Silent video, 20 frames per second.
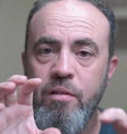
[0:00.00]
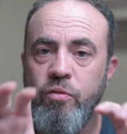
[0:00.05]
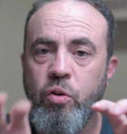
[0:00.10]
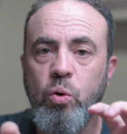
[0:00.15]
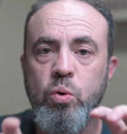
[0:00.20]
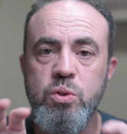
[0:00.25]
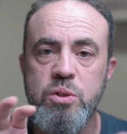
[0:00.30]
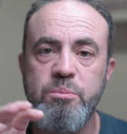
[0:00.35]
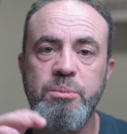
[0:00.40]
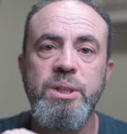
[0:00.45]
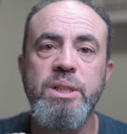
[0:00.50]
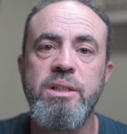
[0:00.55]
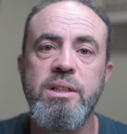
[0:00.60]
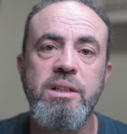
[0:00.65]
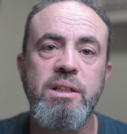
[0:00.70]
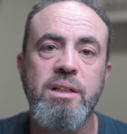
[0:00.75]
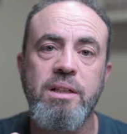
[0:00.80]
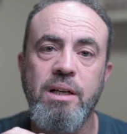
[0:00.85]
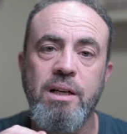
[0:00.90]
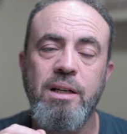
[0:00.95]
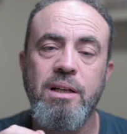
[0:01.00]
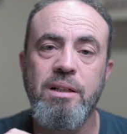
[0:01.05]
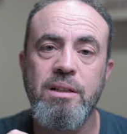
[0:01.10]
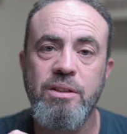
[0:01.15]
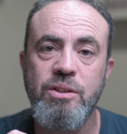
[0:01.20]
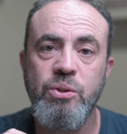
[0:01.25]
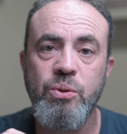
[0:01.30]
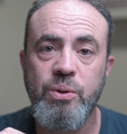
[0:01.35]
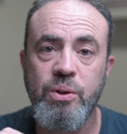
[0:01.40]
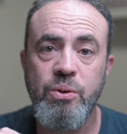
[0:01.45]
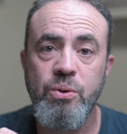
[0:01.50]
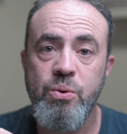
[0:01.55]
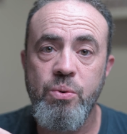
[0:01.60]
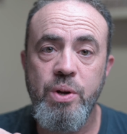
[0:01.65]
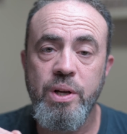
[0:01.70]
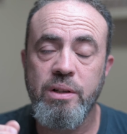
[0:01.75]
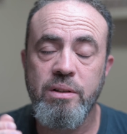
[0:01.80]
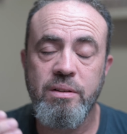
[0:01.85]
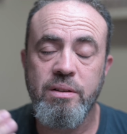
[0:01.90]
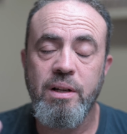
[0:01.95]
focus breathing, and you
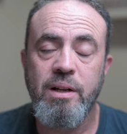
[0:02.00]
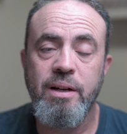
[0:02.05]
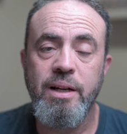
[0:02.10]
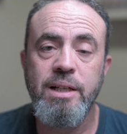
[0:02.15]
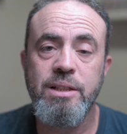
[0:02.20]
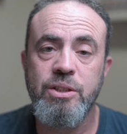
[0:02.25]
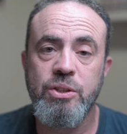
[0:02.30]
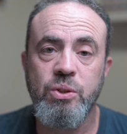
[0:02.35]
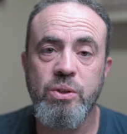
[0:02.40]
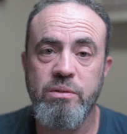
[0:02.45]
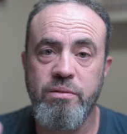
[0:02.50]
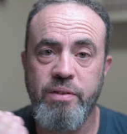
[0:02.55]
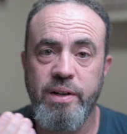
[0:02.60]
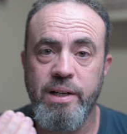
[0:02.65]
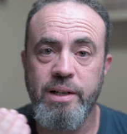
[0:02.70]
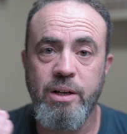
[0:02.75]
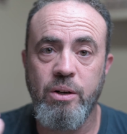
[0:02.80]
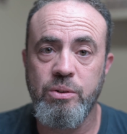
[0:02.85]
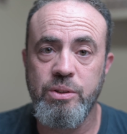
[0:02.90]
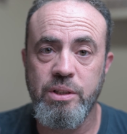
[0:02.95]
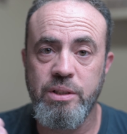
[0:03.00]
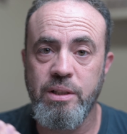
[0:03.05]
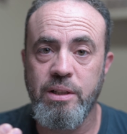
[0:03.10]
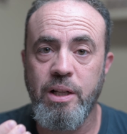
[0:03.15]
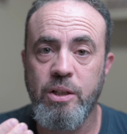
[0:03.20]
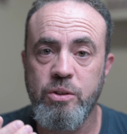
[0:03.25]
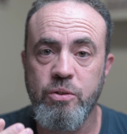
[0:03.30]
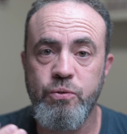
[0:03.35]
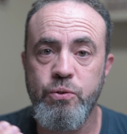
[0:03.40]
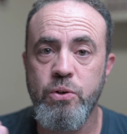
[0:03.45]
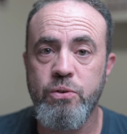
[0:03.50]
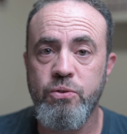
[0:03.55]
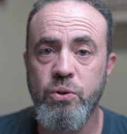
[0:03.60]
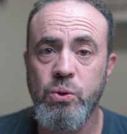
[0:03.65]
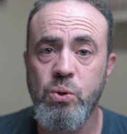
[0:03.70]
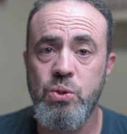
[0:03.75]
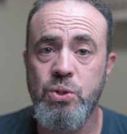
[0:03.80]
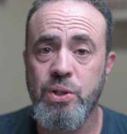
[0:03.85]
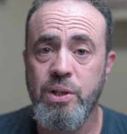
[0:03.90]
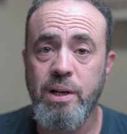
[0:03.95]
can later on find out that a lot of your
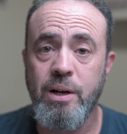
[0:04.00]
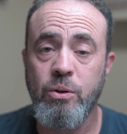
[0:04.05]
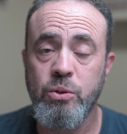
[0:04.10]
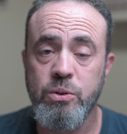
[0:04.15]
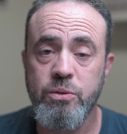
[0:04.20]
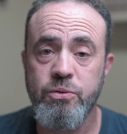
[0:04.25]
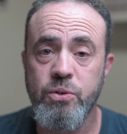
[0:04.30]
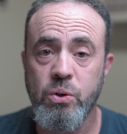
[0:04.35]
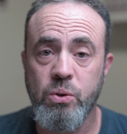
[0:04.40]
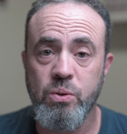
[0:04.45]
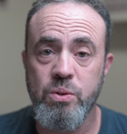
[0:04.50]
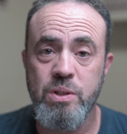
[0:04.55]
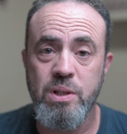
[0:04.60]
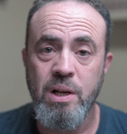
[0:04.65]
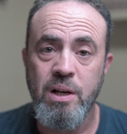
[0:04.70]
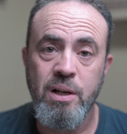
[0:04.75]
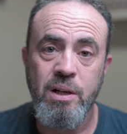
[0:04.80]
photos are out of focus.